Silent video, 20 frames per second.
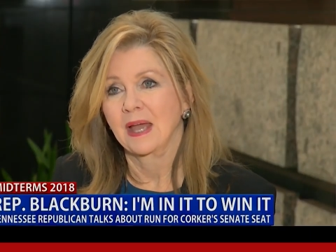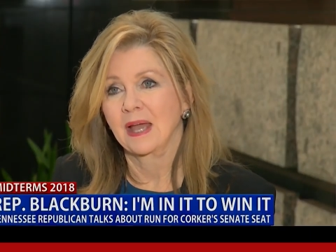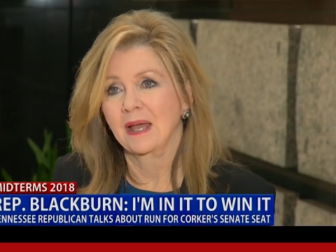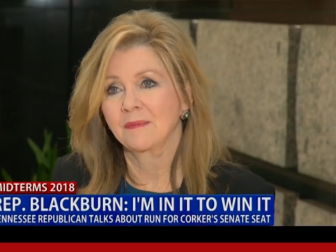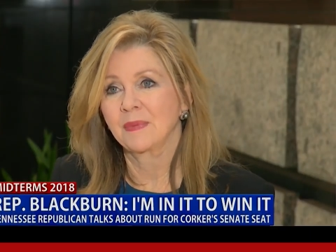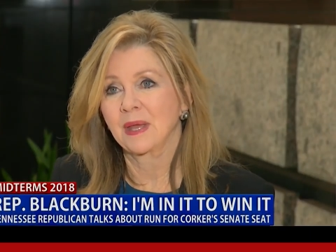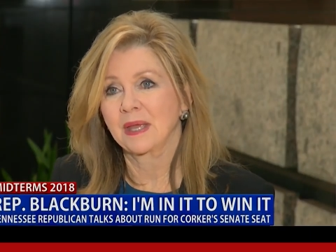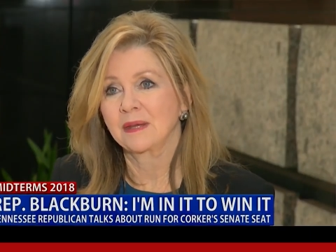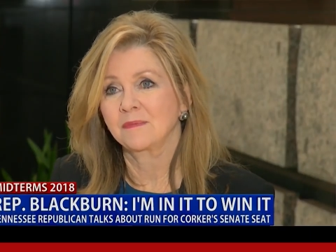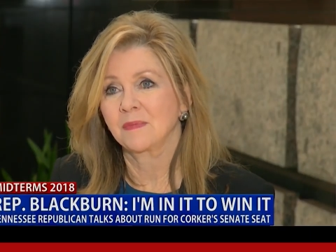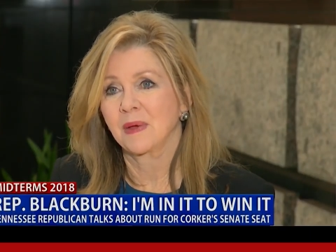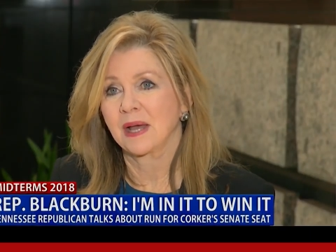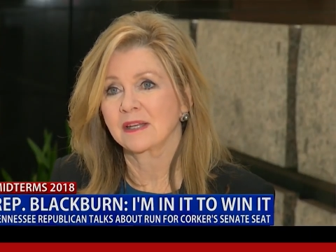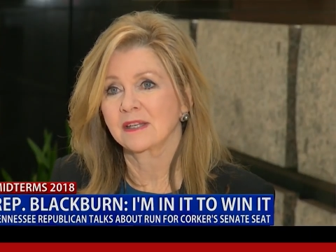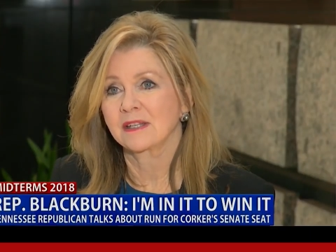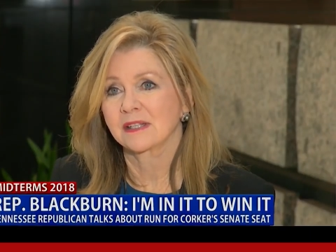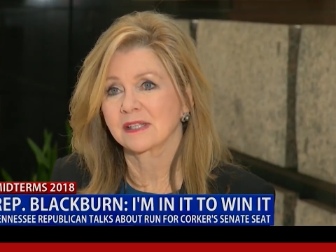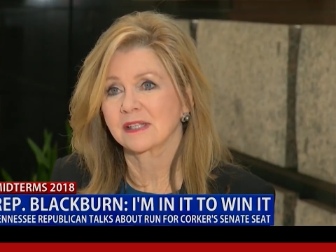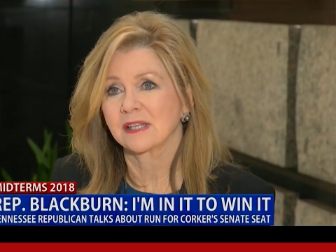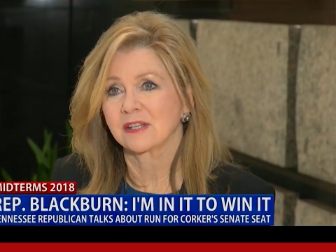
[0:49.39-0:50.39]
I made my
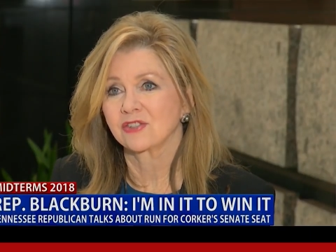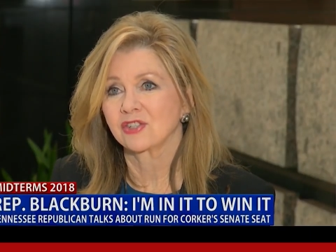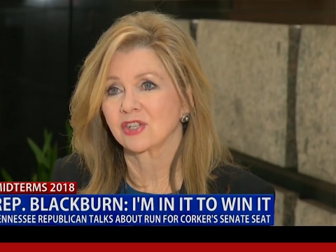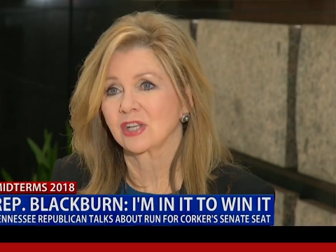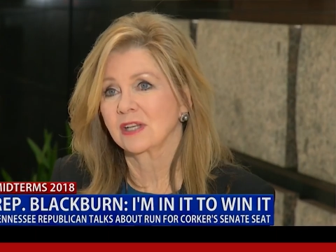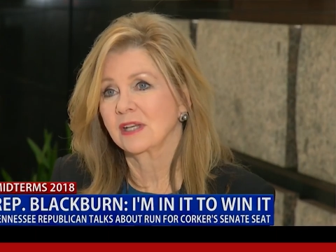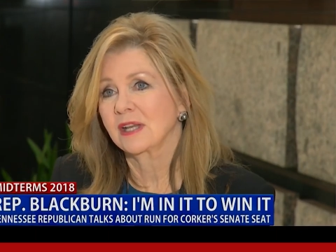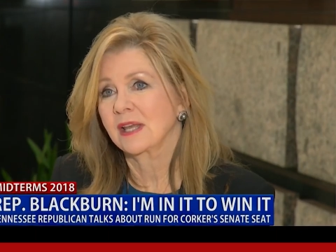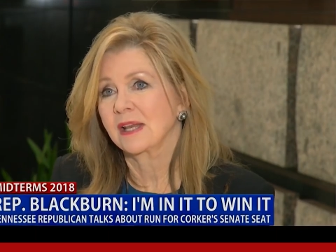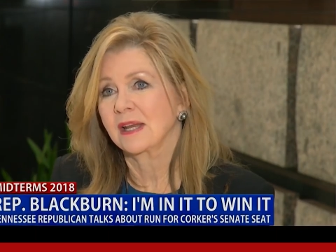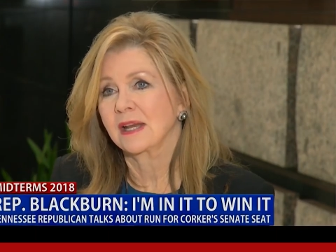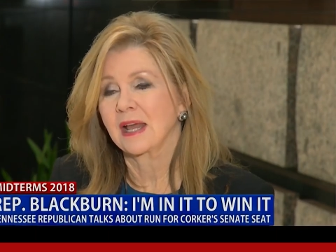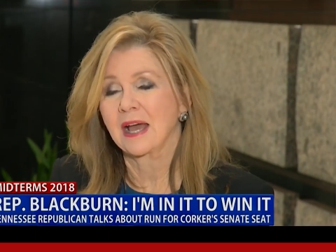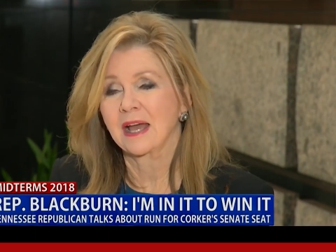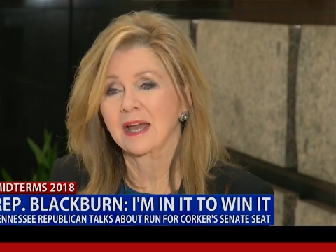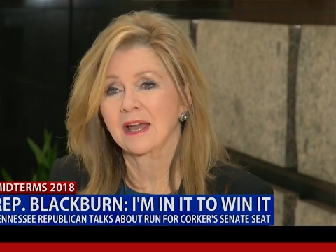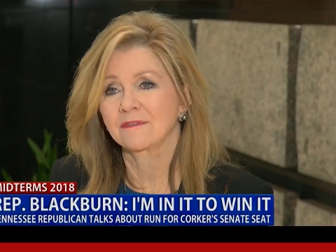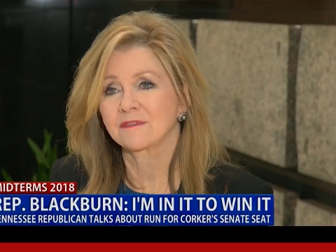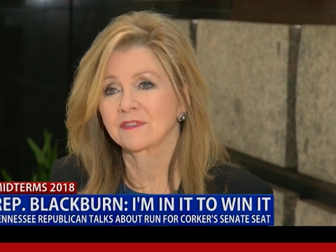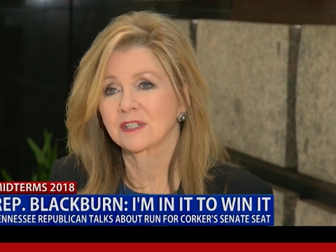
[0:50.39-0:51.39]
decision, and
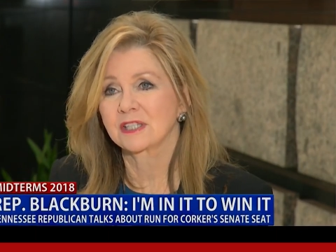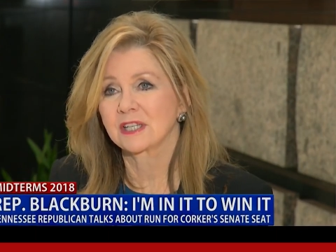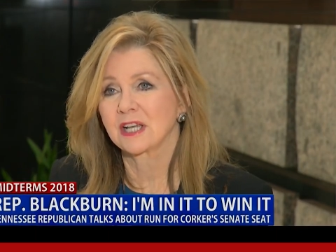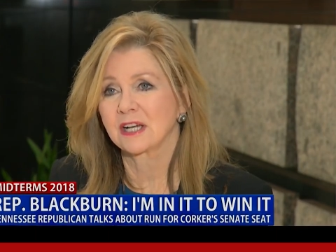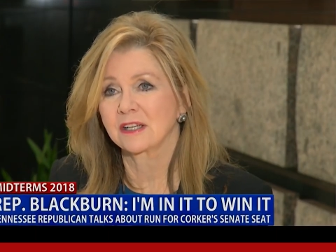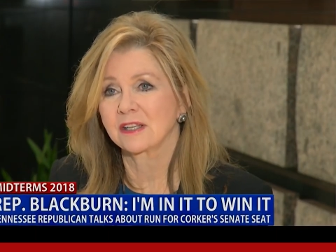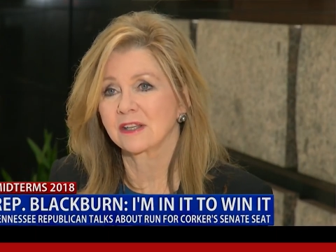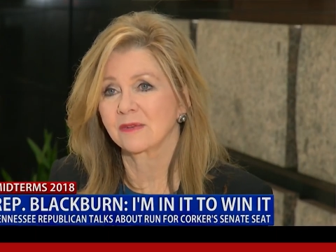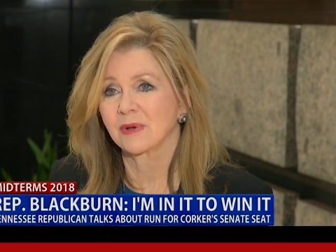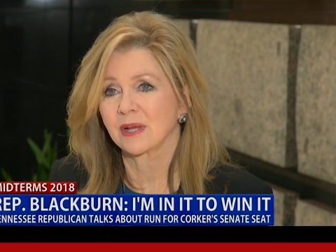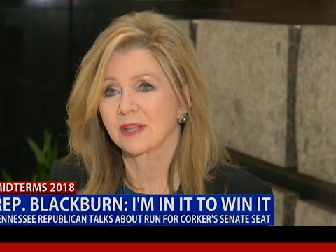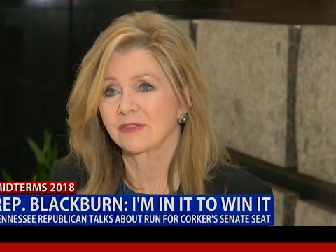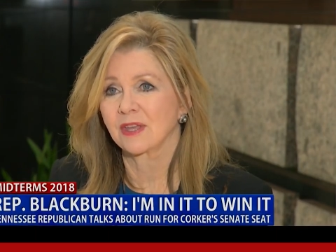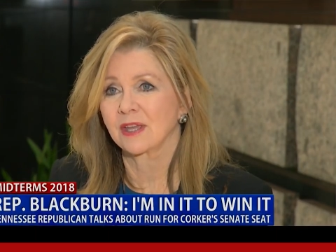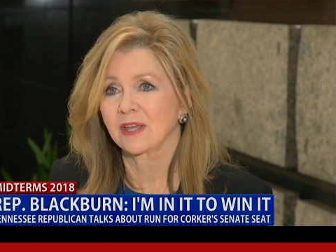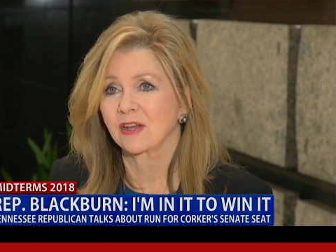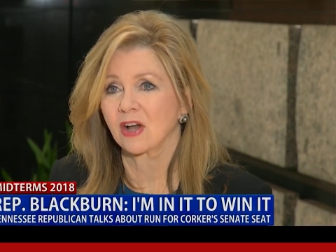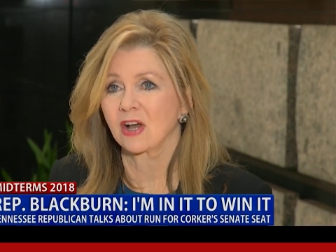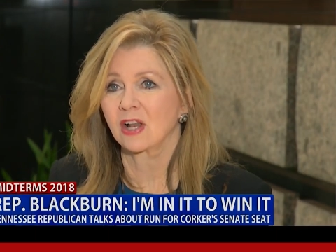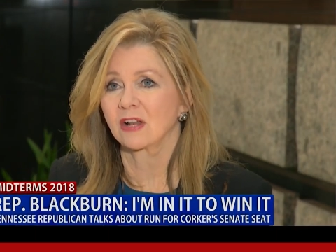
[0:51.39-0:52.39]
I have to tell you, I
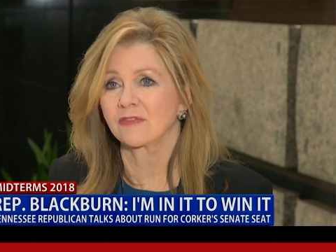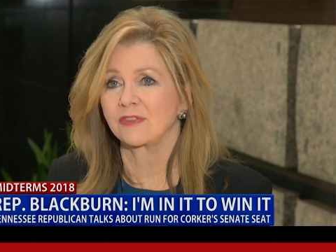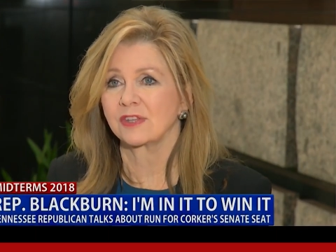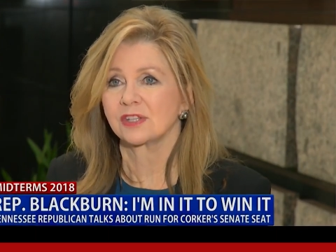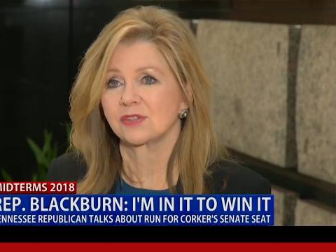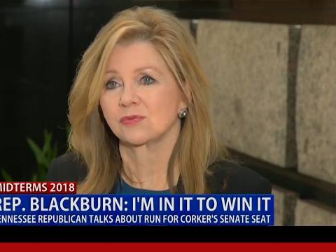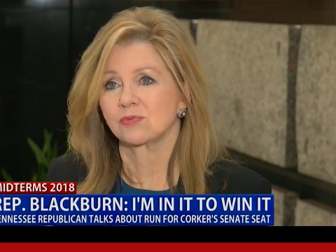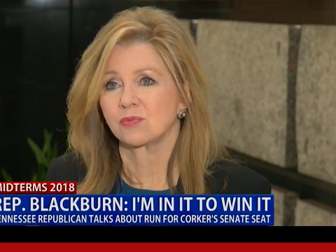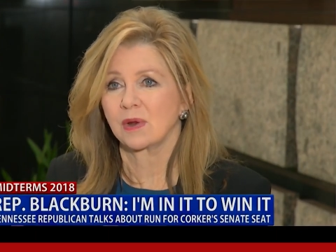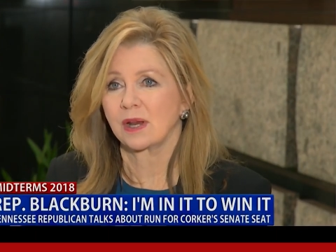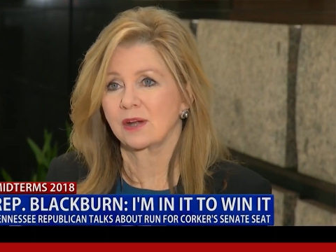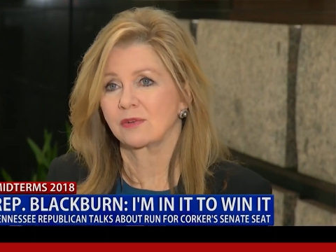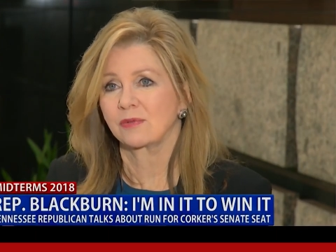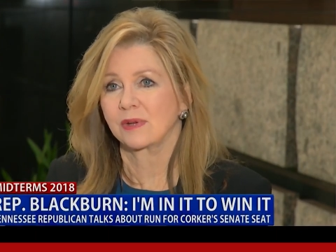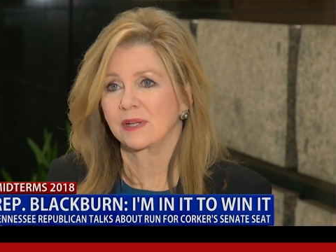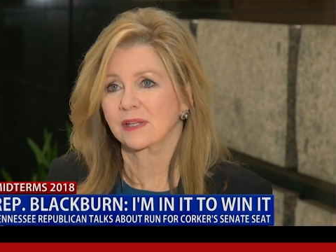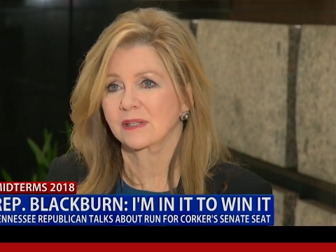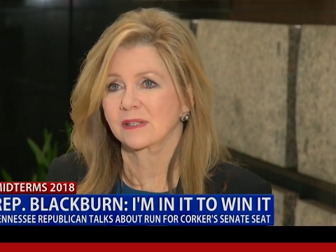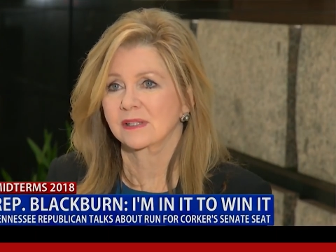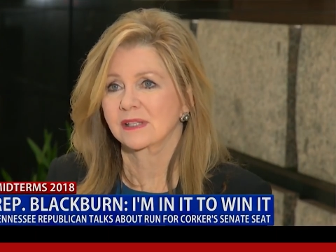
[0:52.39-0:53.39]
think all this
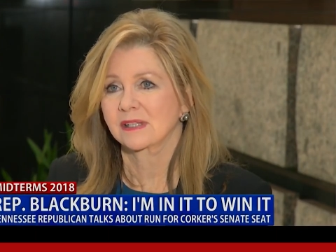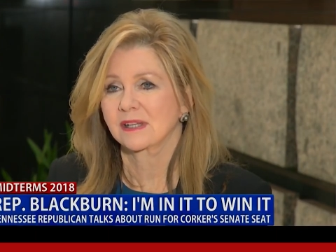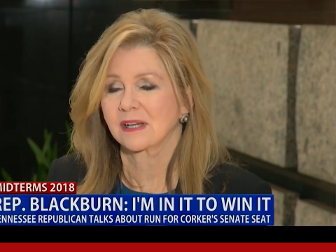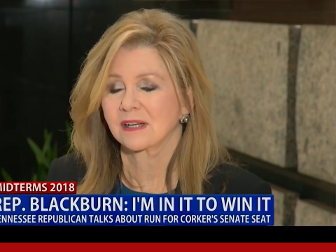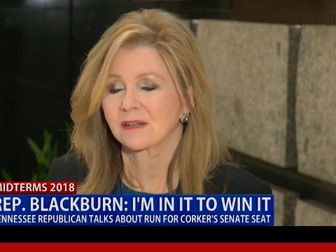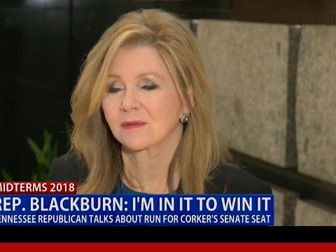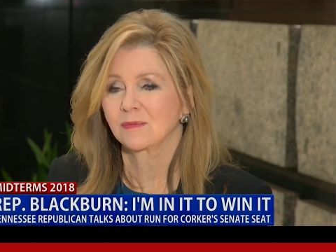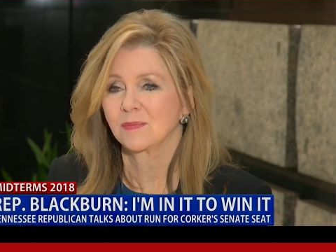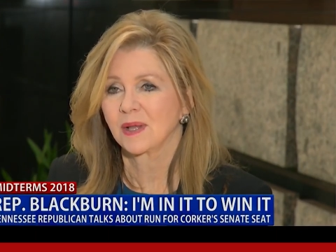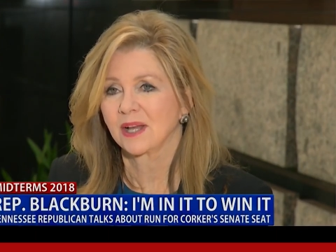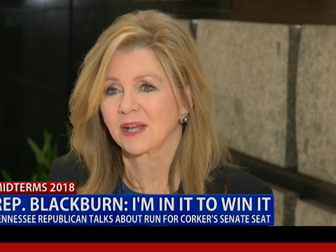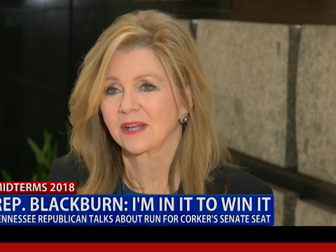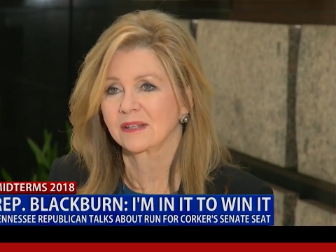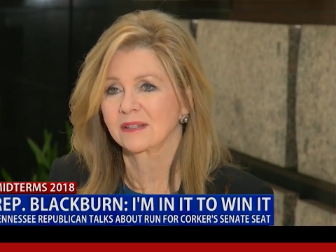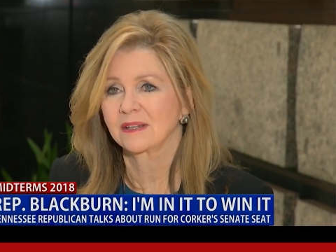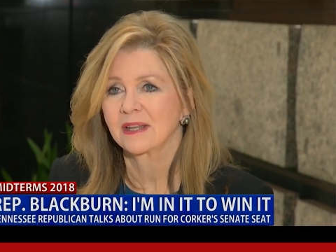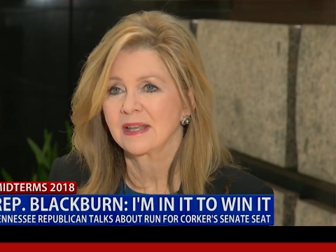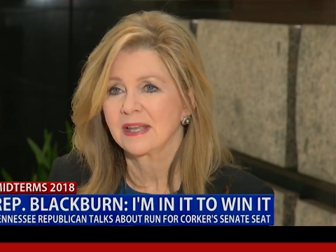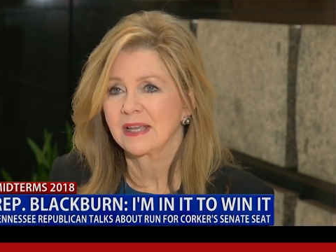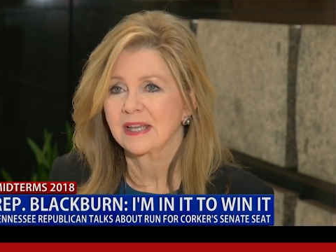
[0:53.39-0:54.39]
rhetoric and scuttlebutt,
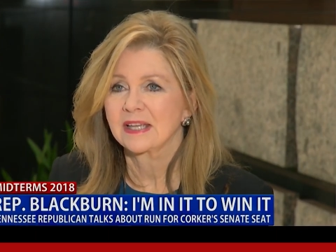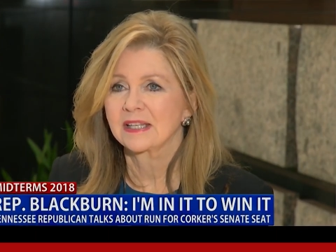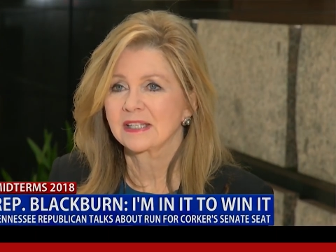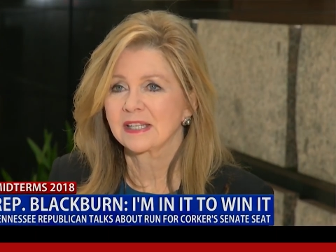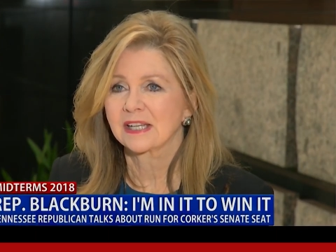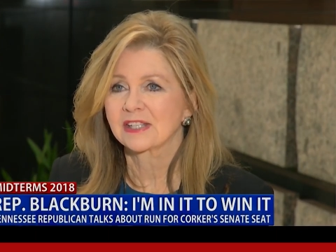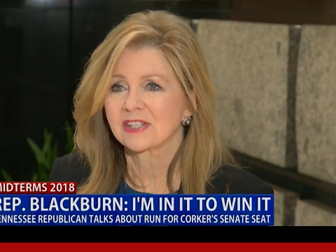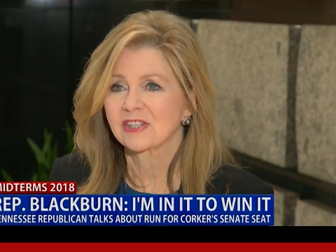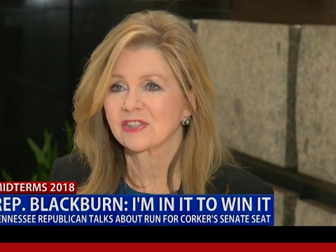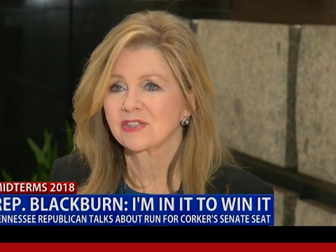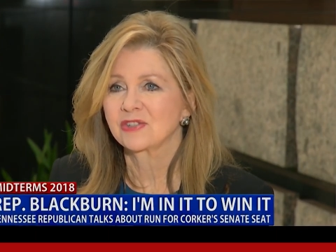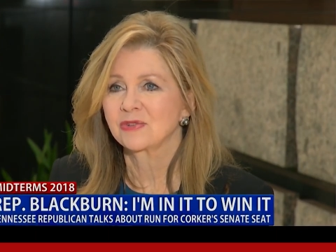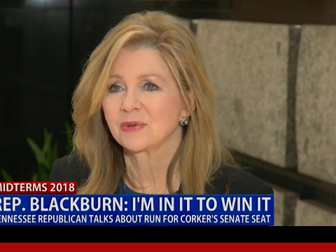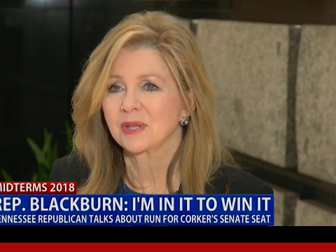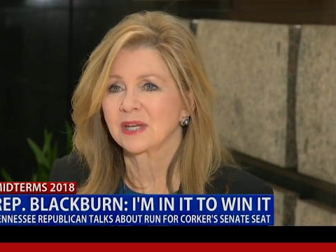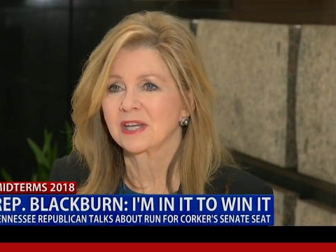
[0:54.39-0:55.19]
it doesn't do